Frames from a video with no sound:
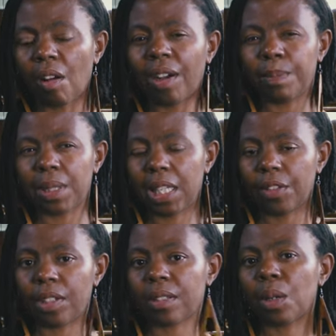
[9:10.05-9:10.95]
I
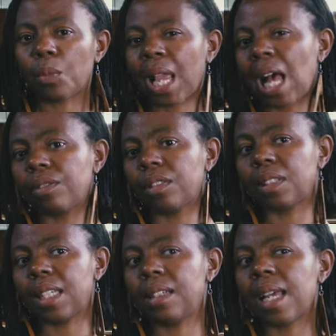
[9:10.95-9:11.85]
believe, is that we
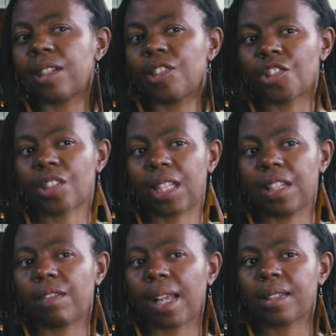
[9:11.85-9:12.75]
haven't intentionally
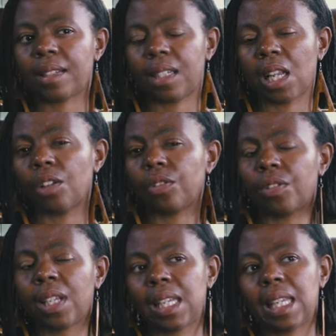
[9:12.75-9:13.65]
invested enough
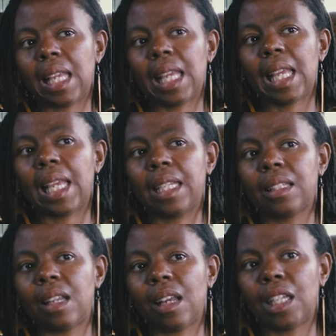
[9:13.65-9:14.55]

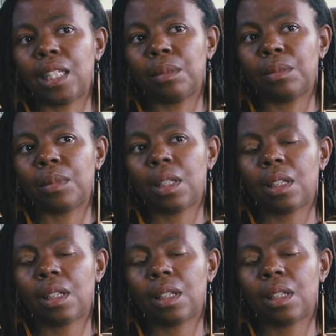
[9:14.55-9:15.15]
in um,